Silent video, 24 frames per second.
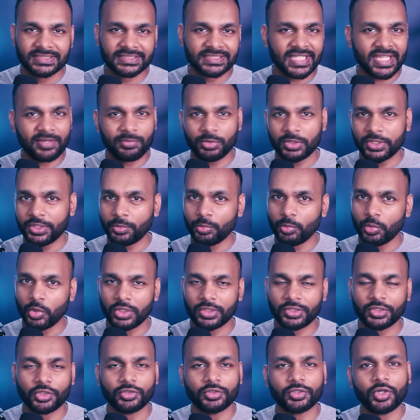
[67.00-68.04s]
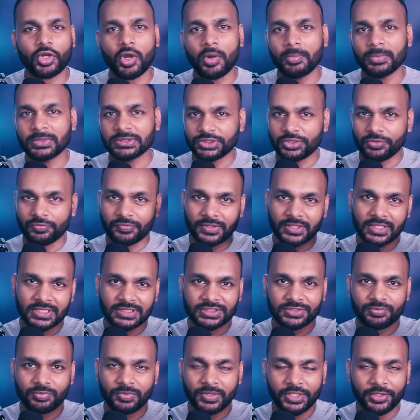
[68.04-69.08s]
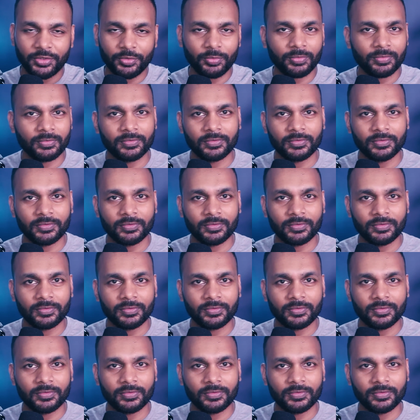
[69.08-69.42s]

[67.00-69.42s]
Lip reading: Say what you want on the comments of this video,